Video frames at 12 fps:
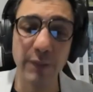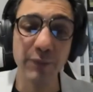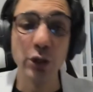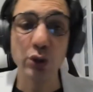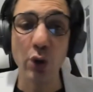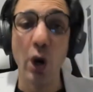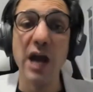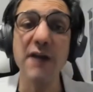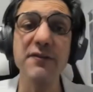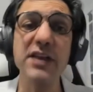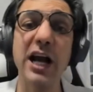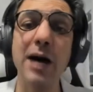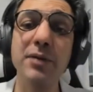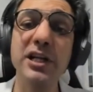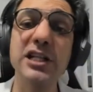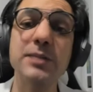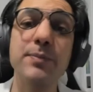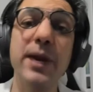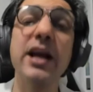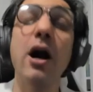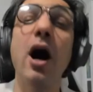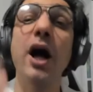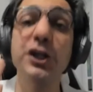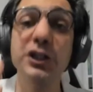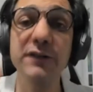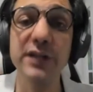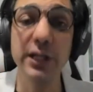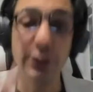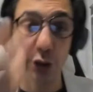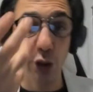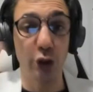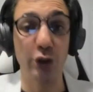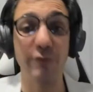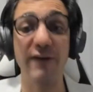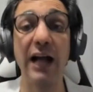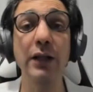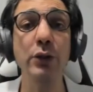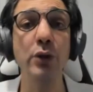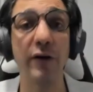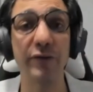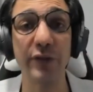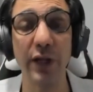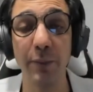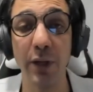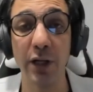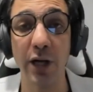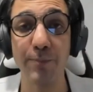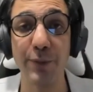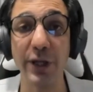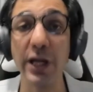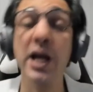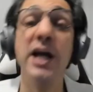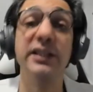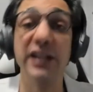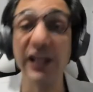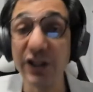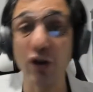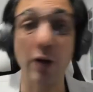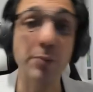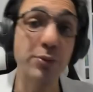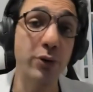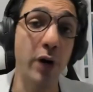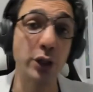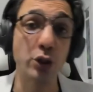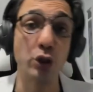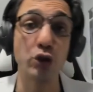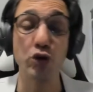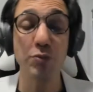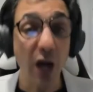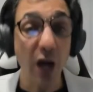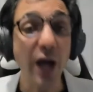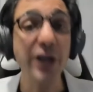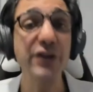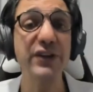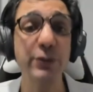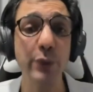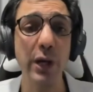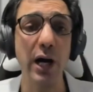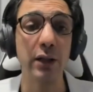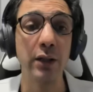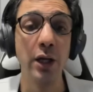So if the company is paying higher dividends, the value of the company, the stock price should be higher as well.